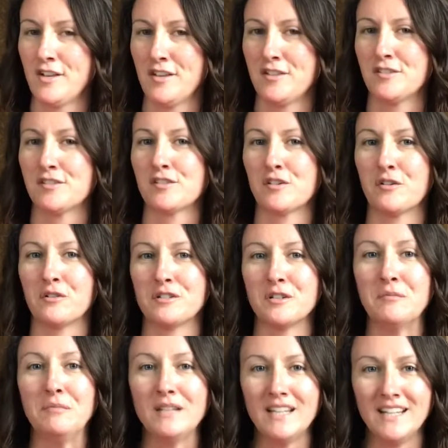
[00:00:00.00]
So to
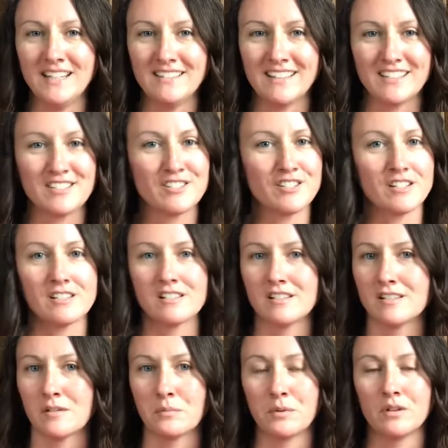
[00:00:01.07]
me, that's just a
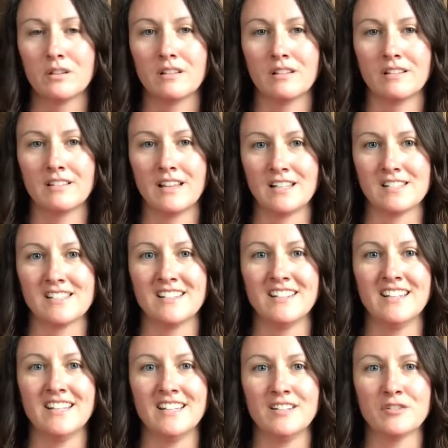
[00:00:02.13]
simple lesson
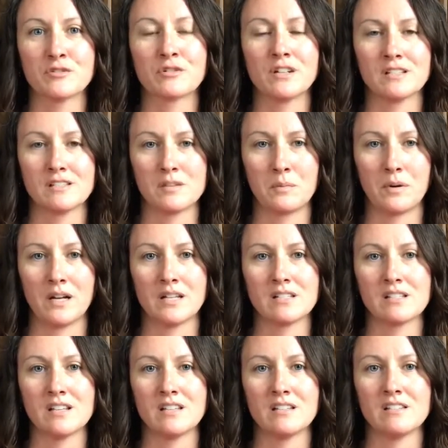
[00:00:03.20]
in trust the
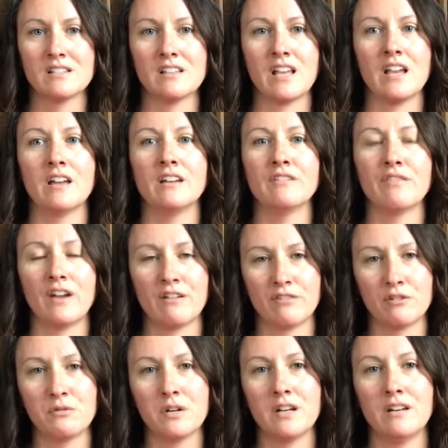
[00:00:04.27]
process. And if
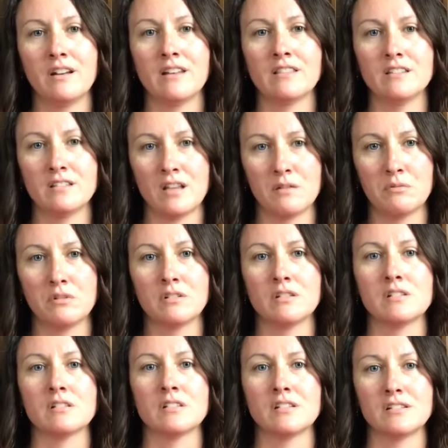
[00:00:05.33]
everyone at the table
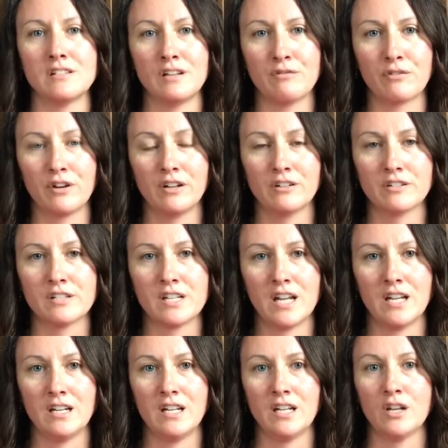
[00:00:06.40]
is listening for
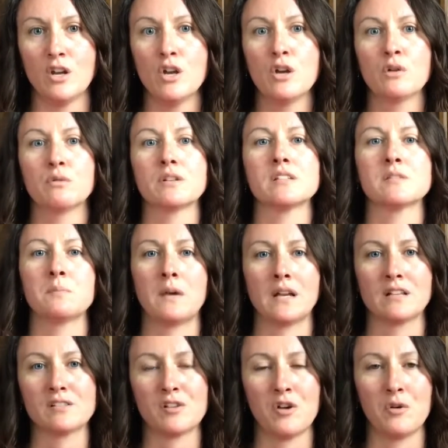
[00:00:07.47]
understanding,
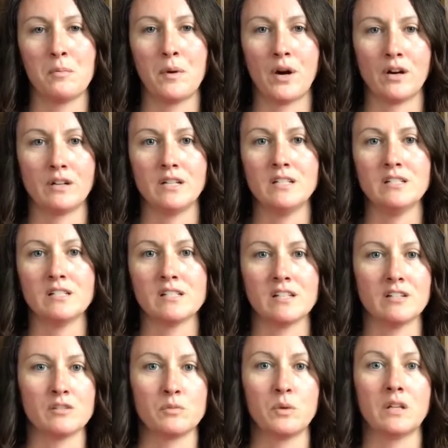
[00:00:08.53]
respects all parties, and
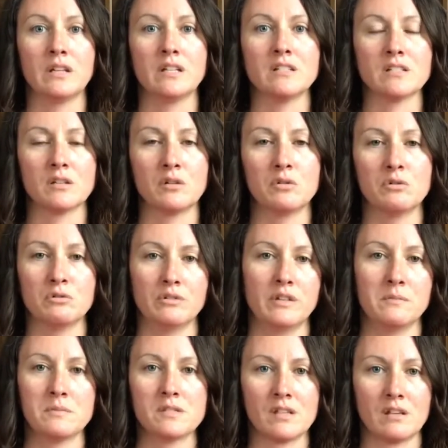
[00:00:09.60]
is willing to hold
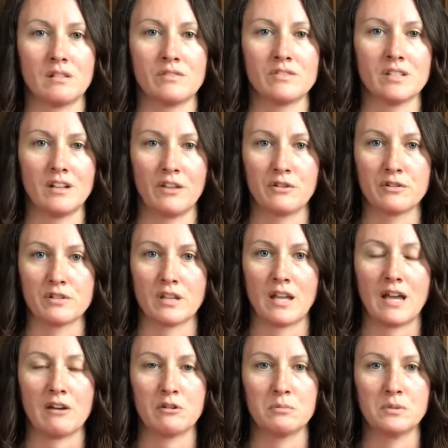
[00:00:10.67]
themselves and others
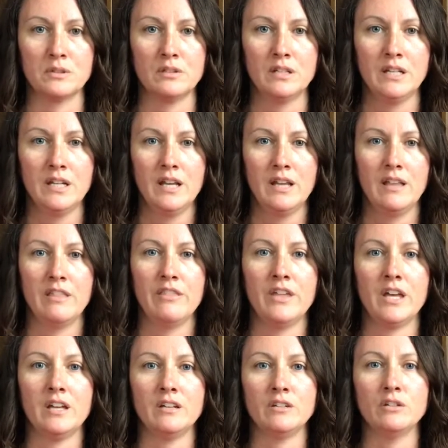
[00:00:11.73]
accountable,
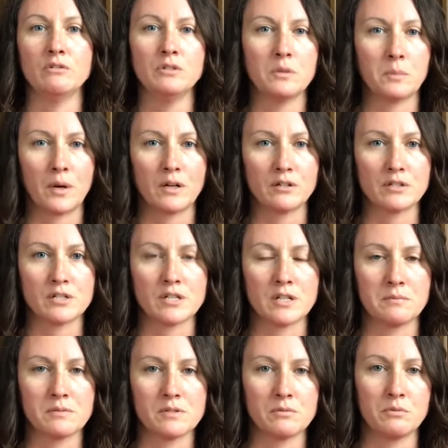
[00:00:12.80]
then union
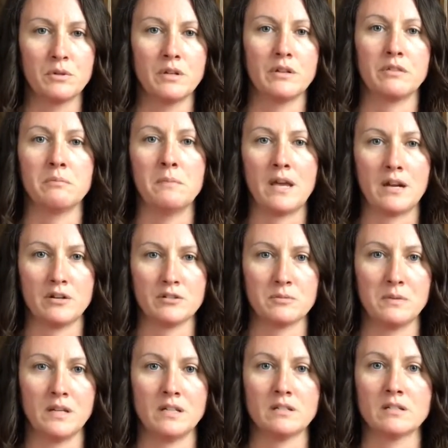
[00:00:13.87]
partnerships with
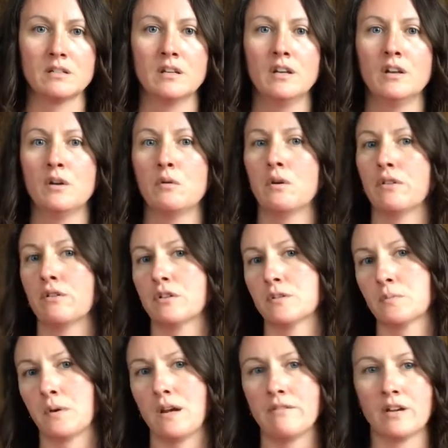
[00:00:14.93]
management, whether it's a
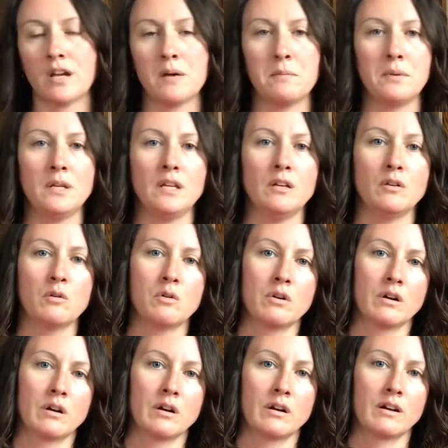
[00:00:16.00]
private company
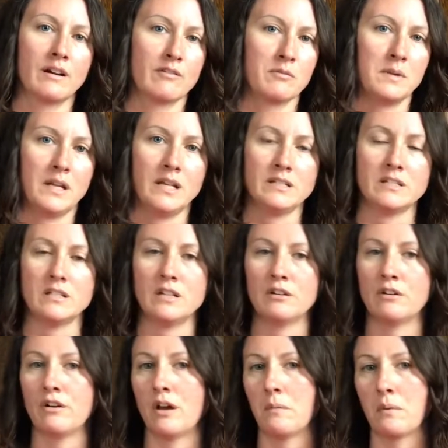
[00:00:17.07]
or a government entity or
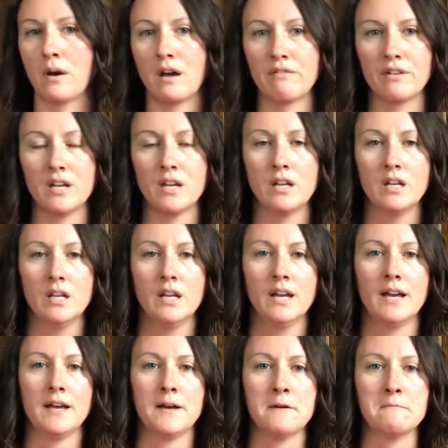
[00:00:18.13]
a nonprofit,
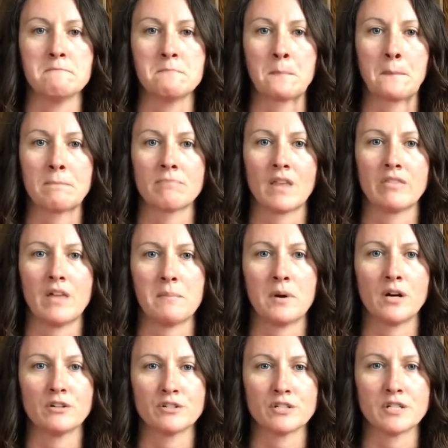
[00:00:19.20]
that
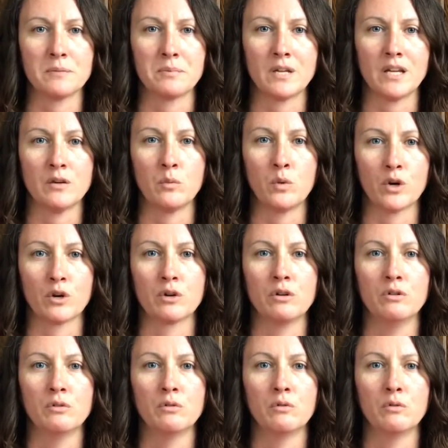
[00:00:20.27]
partnership can work
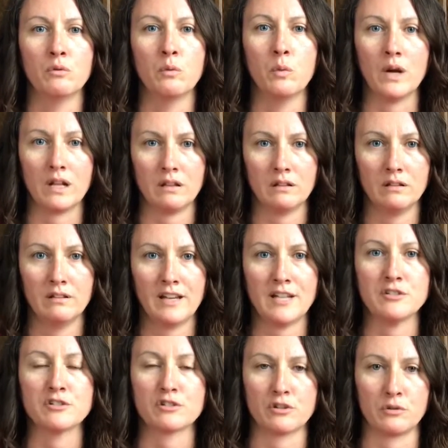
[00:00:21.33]
well
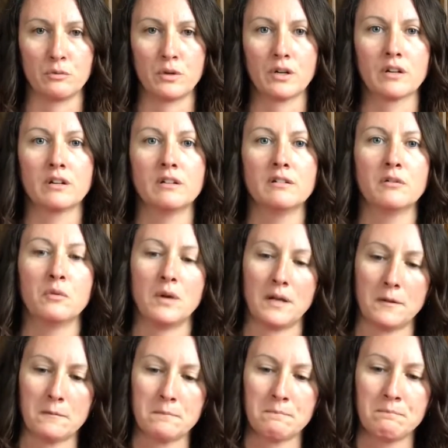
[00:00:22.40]
and should work well.
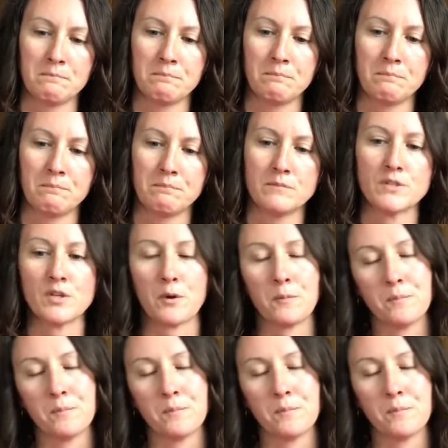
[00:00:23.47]
So